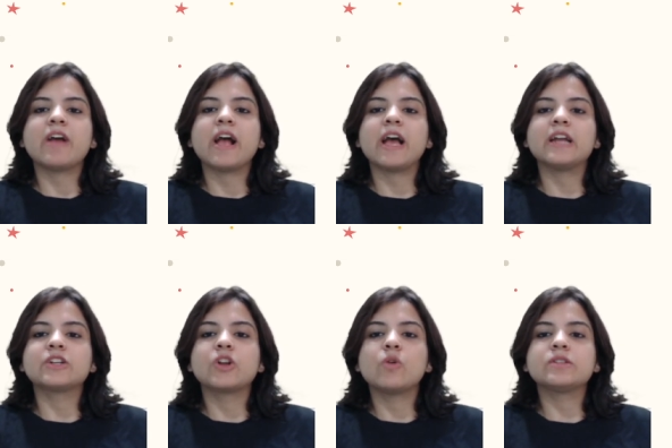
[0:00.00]
and
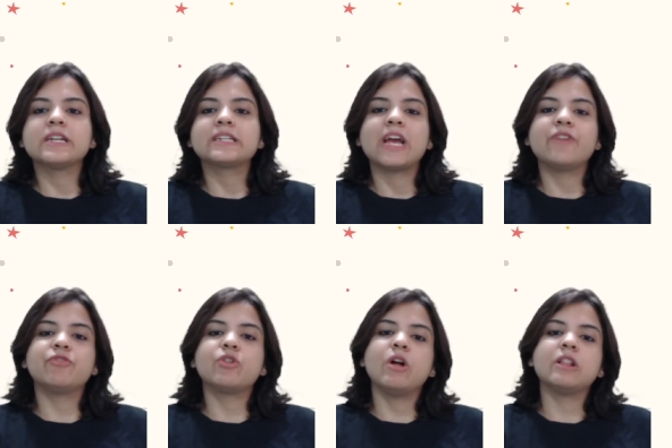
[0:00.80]
closing time
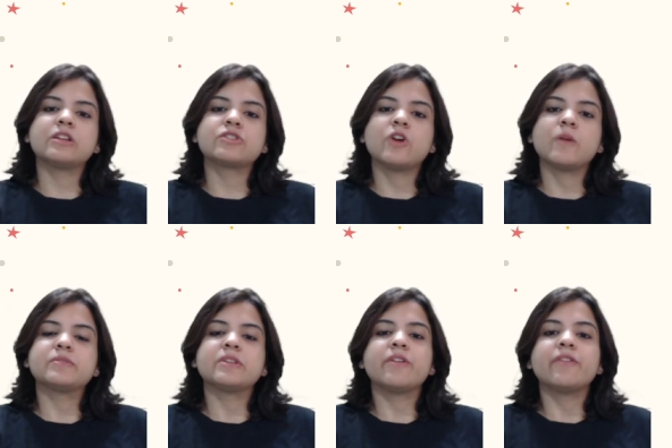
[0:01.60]
for all the shops.